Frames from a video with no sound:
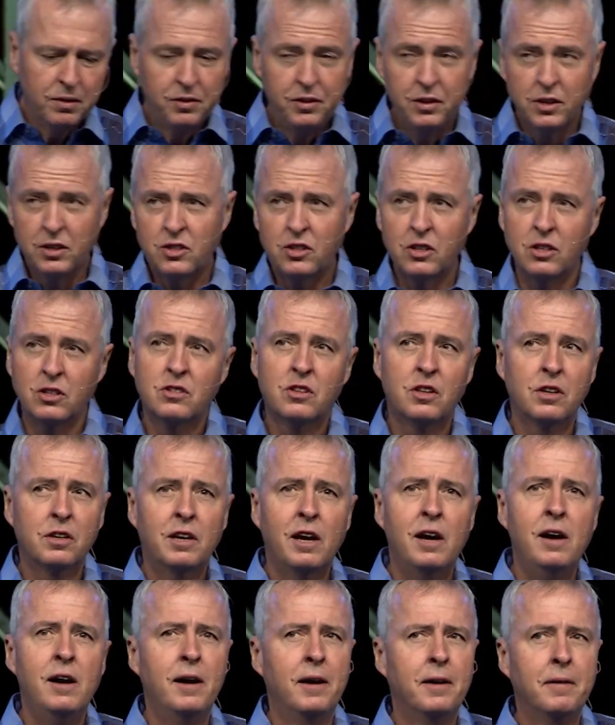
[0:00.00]
This is the
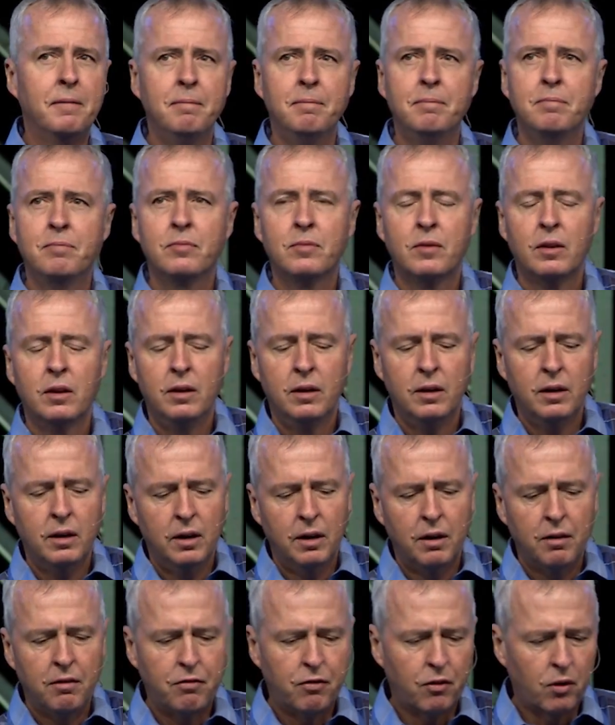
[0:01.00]
time
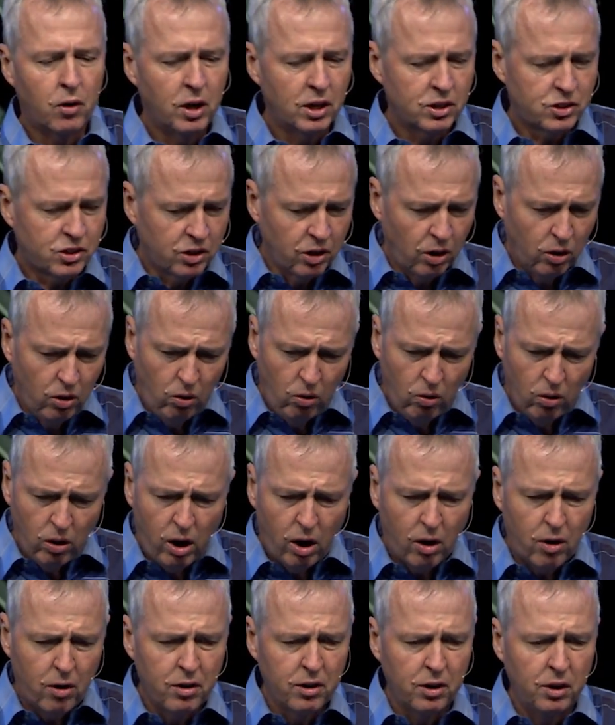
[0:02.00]
for us to
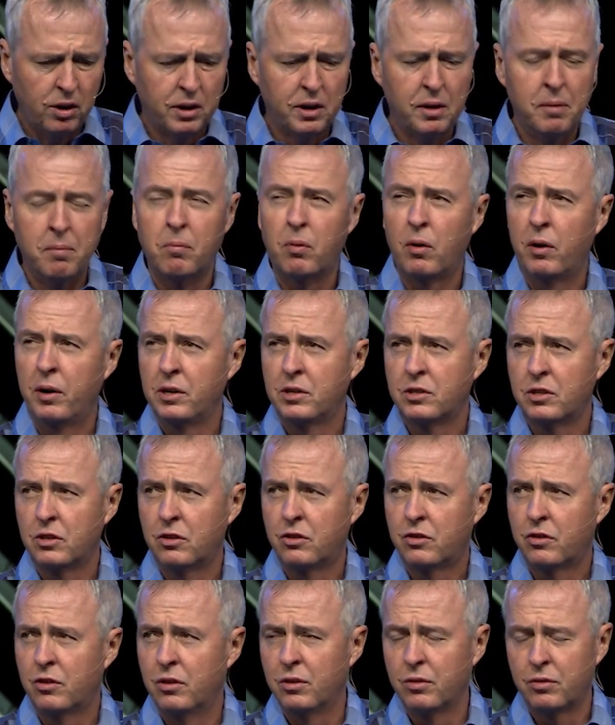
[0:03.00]
wholeheartedly embrace the
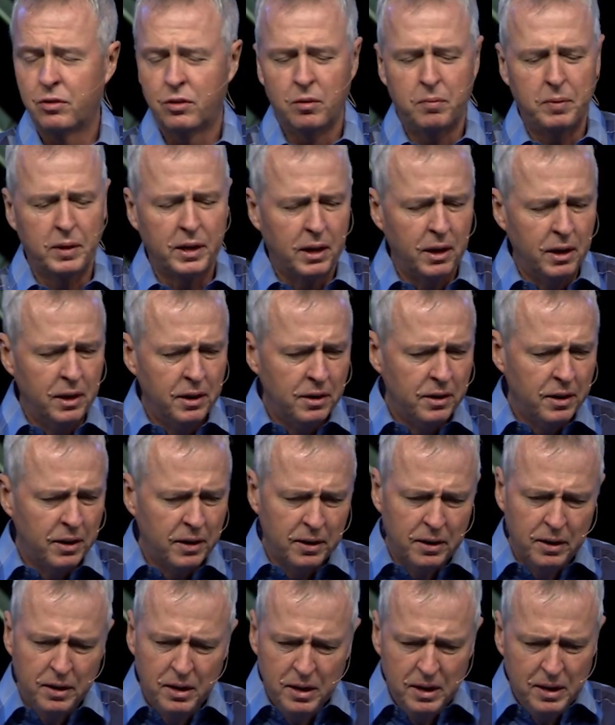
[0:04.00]
truth, to begin
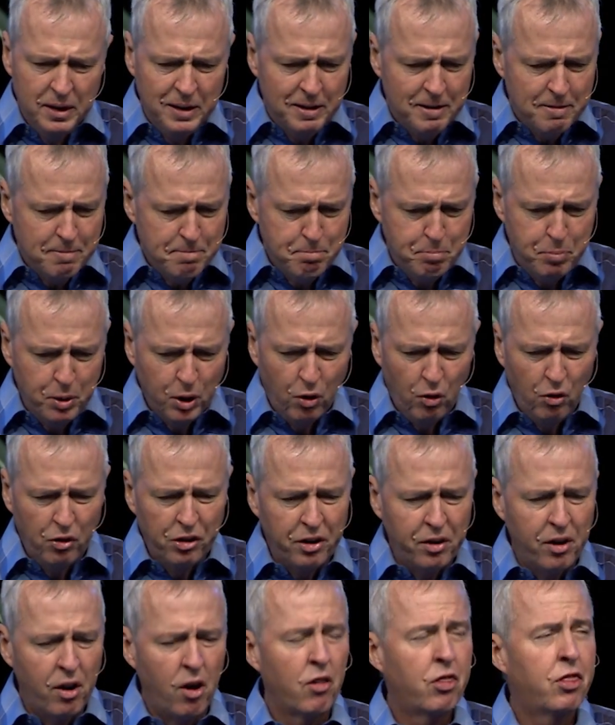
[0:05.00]
to build
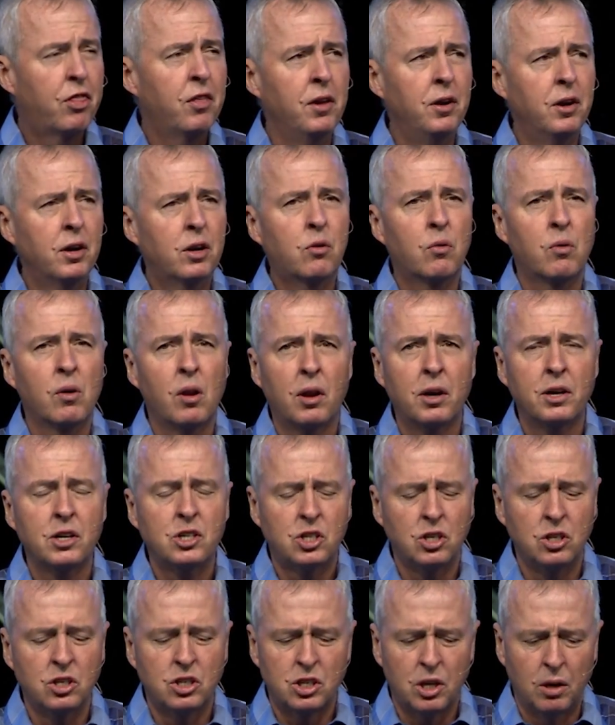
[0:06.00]
an authentic
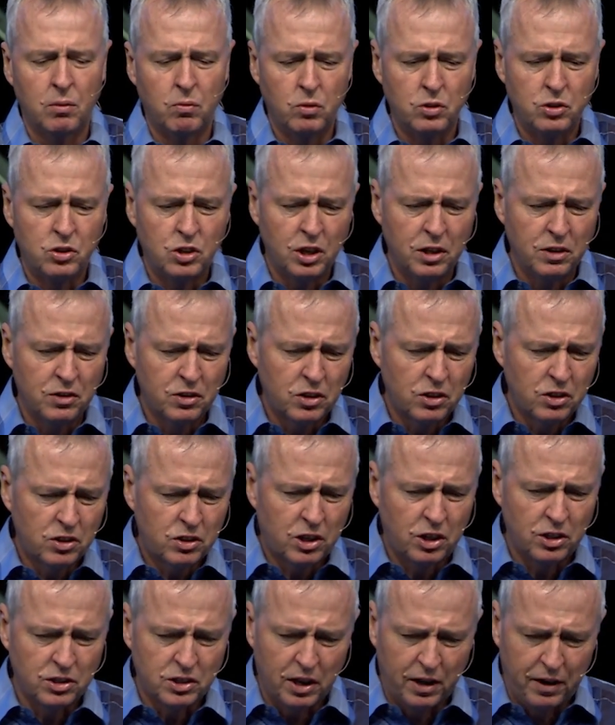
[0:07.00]
relationship with Jesus,
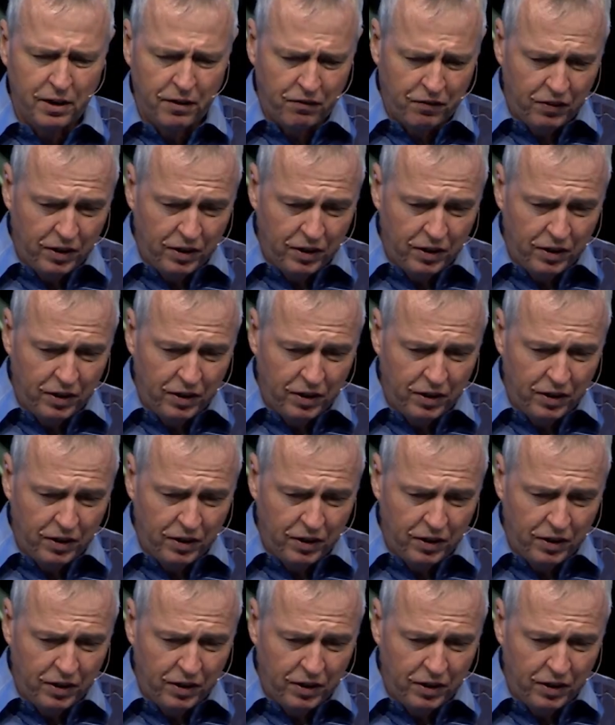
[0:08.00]
because if